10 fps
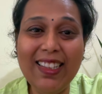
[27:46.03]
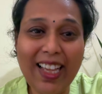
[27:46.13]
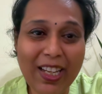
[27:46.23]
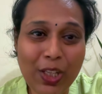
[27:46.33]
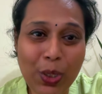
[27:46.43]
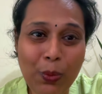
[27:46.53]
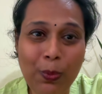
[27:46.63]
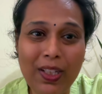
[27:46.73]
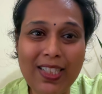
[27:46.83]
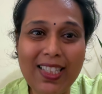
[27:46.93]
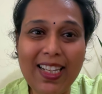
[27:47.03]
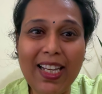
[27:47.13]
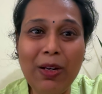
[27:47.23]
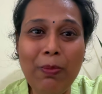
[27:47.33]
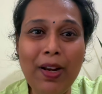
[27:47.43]
thank you once
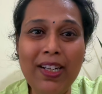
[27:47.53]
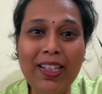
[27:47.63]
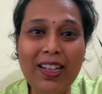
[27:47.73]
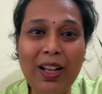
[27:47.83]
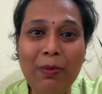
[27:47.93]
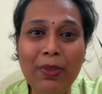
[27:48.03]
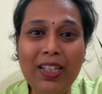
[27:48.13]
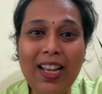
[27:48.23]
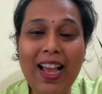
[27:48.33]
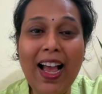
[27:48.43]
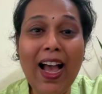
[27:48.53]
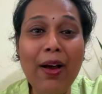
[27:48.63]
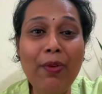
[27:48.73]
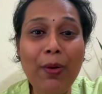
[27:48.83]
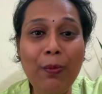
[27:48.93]
again Raman.
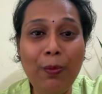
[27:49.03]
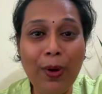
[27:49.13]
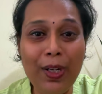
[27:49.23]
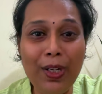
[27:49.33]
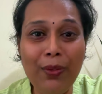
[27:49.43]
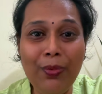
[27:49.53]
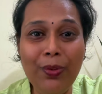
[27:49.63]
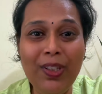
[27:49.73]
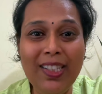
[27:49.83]
have a wonderful